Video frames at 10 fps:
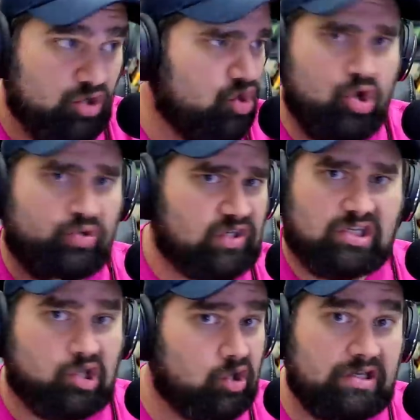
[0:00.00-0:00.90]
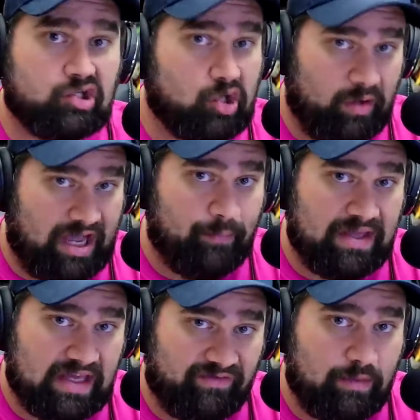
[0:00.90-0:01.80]
New security showing up
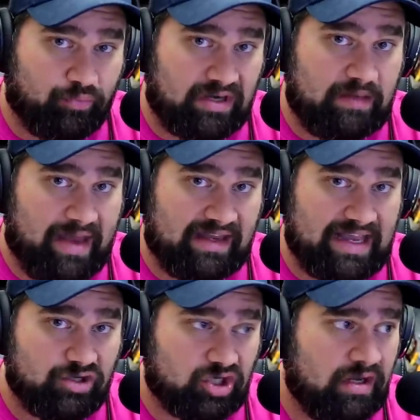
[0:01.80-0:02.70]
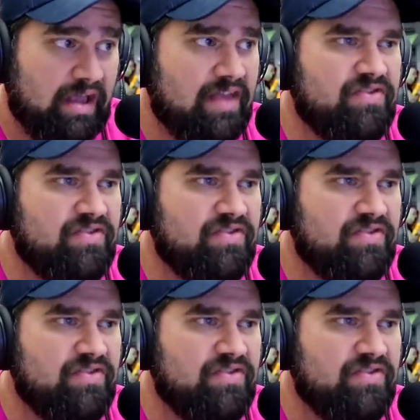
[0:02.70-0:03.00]
and giving Britney medication.